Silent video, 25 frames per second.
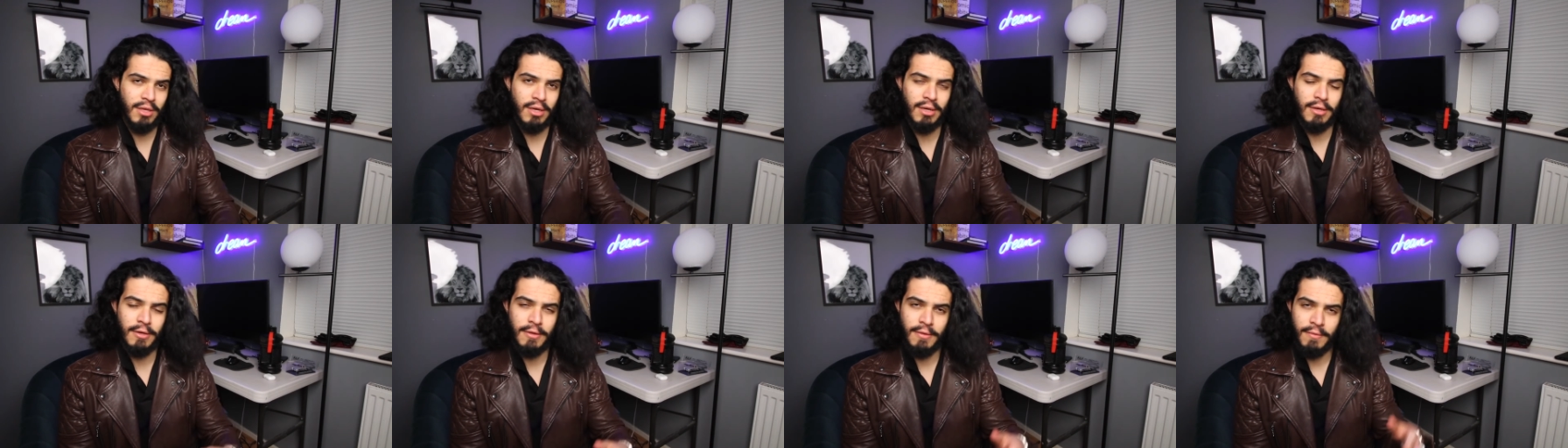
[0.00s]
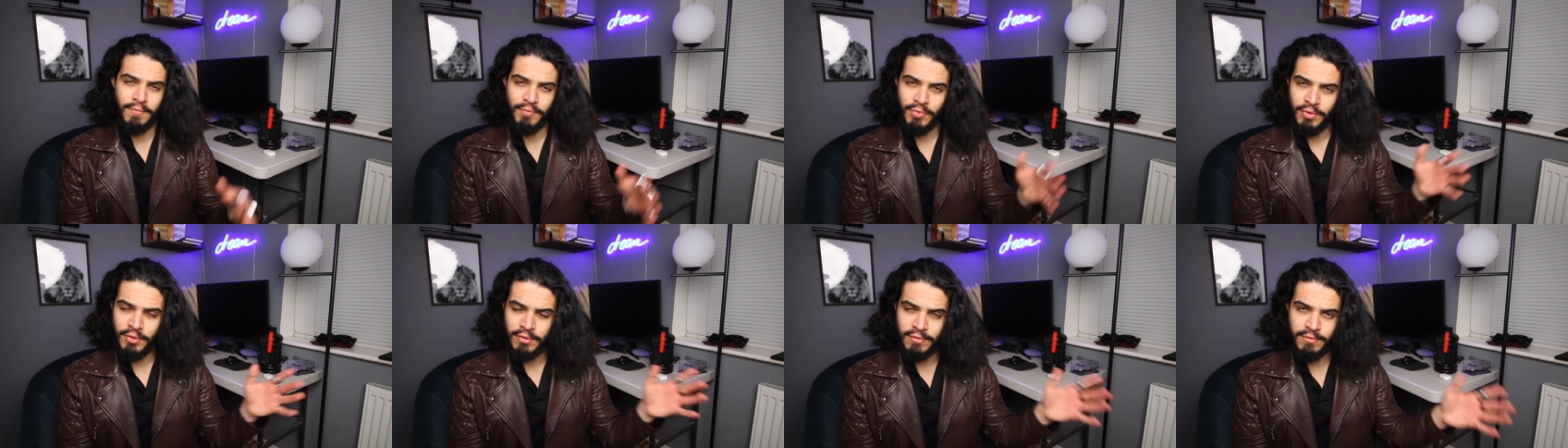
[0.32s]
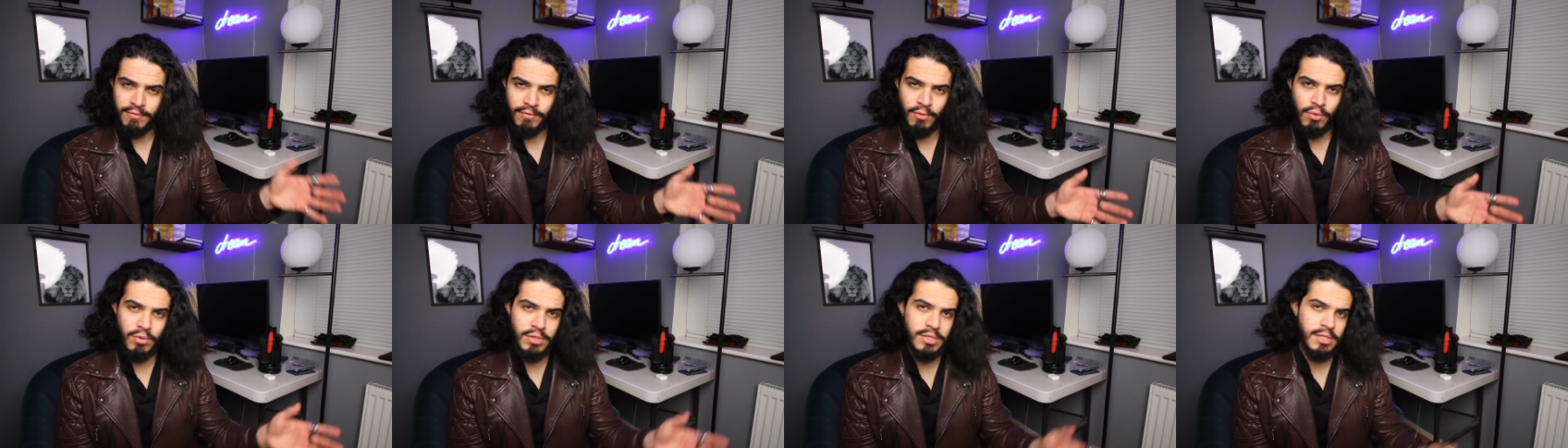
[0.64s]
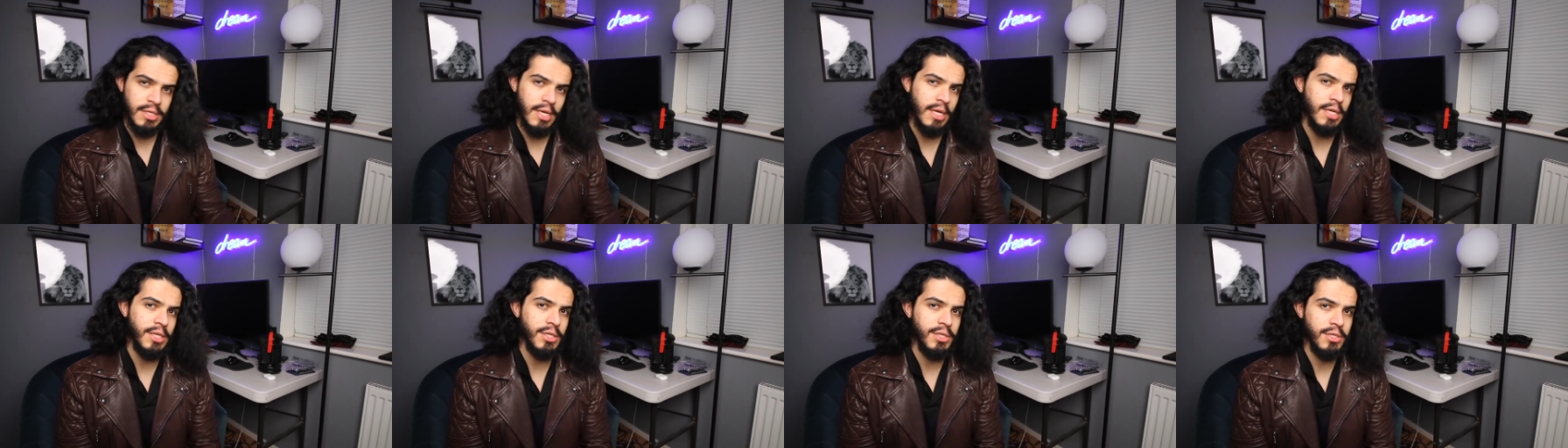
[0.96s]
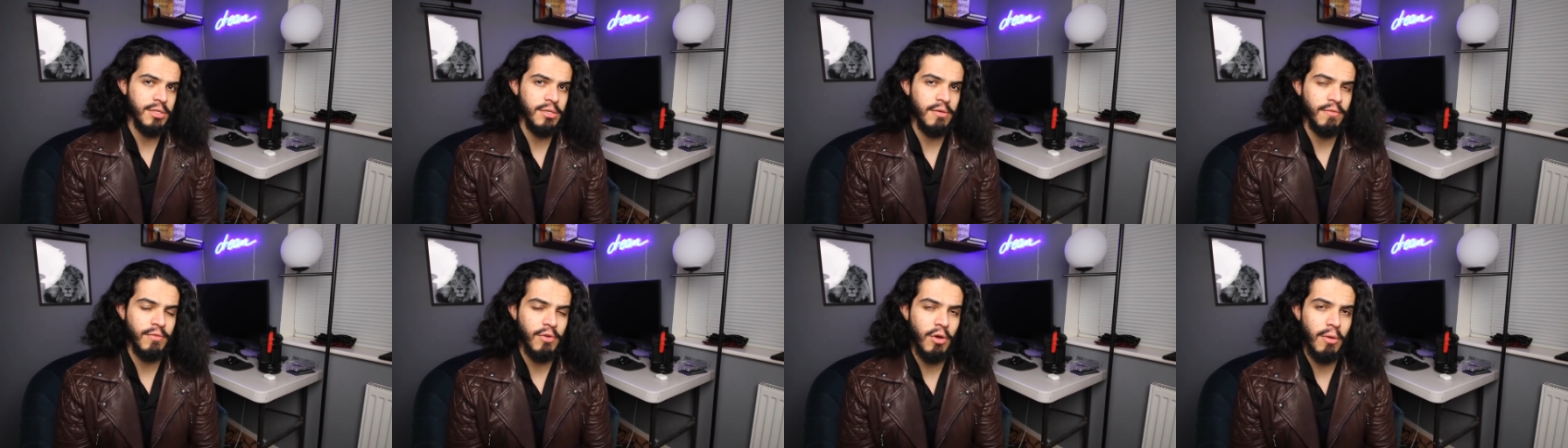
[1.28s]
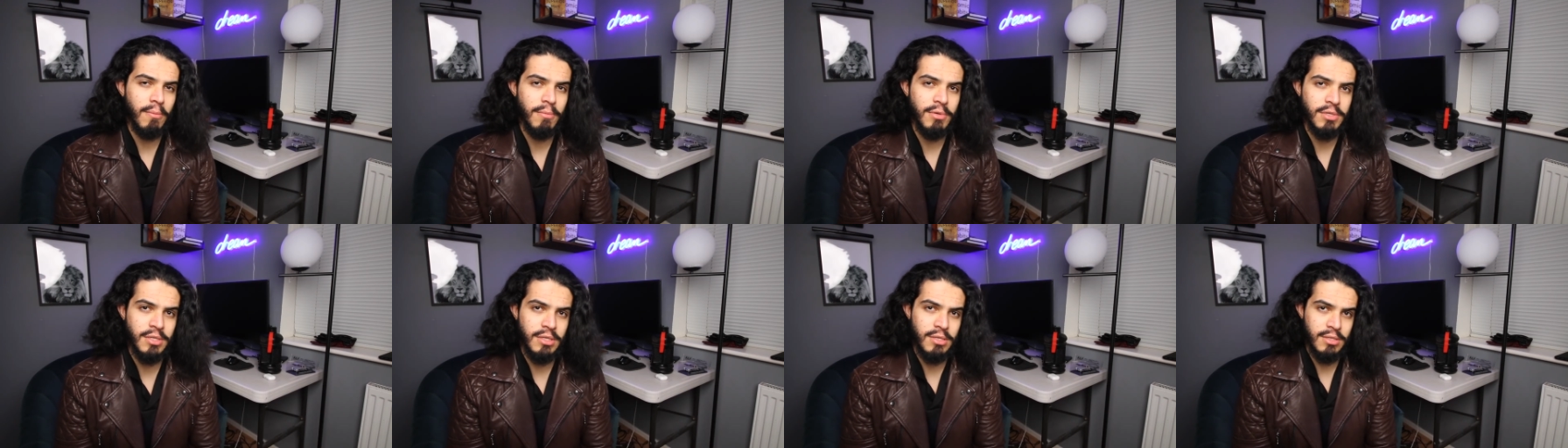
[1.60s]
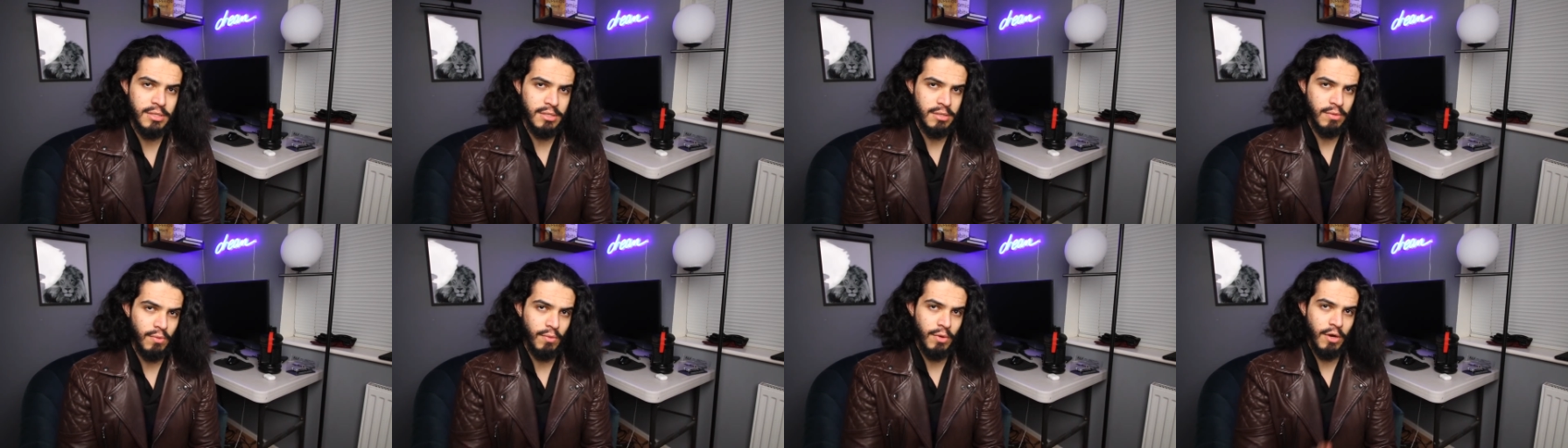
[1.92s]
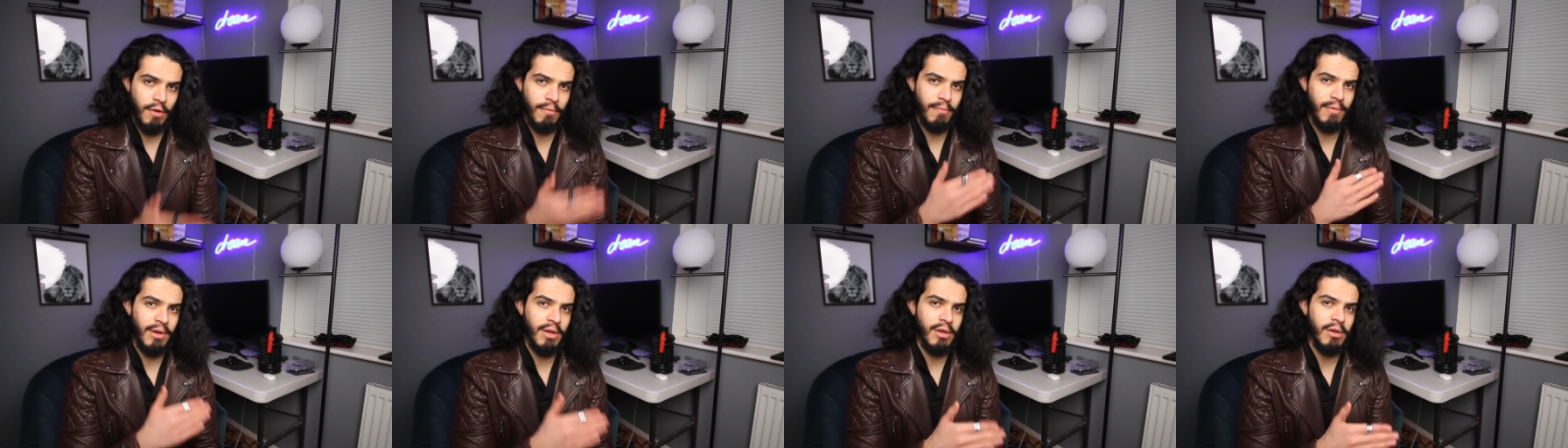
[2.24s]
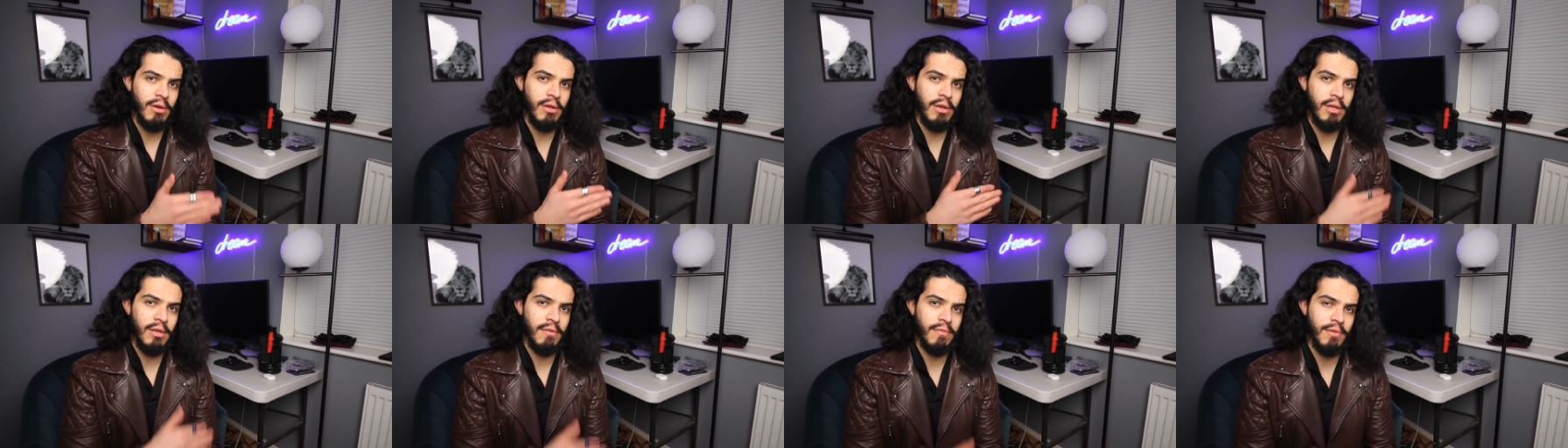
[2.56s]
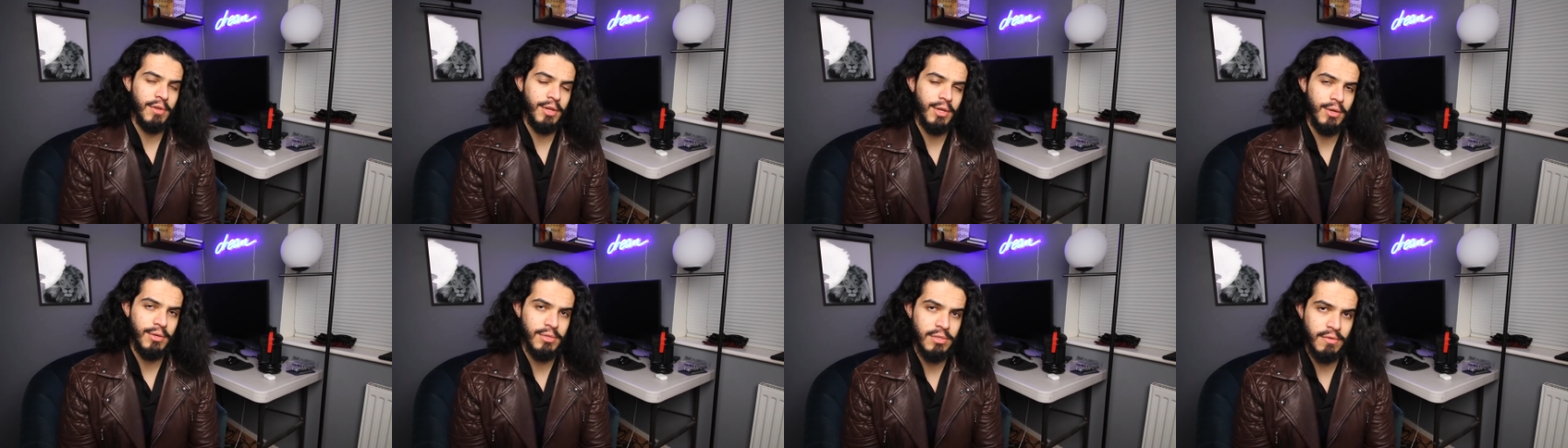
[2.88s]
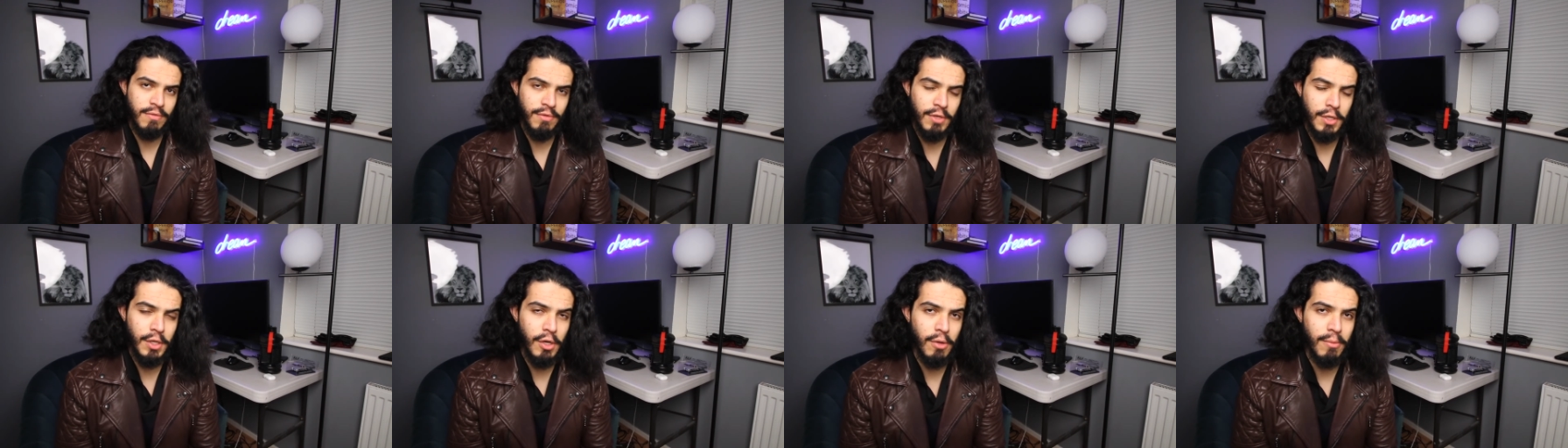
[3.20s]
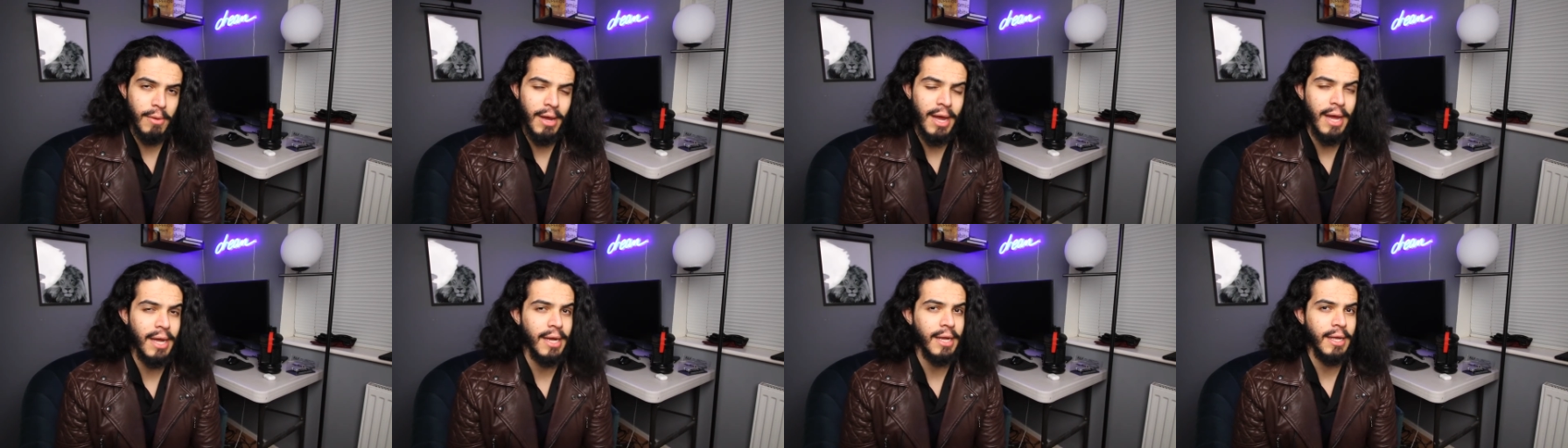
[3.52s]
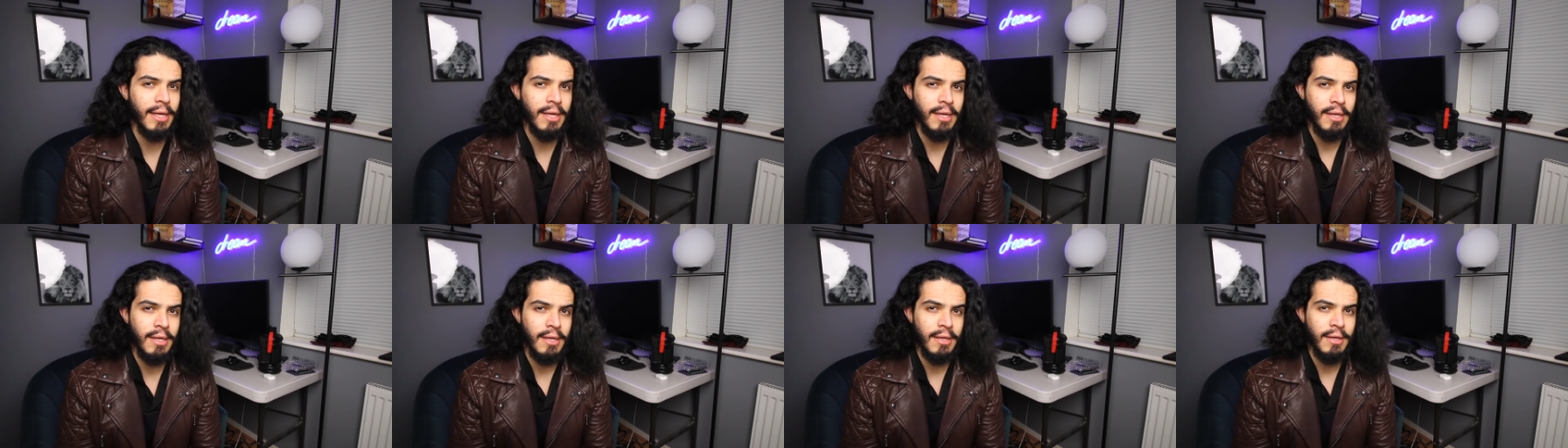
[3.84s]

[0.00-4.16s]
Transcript: the four stages of competency in one of my earlier videos, if you go back.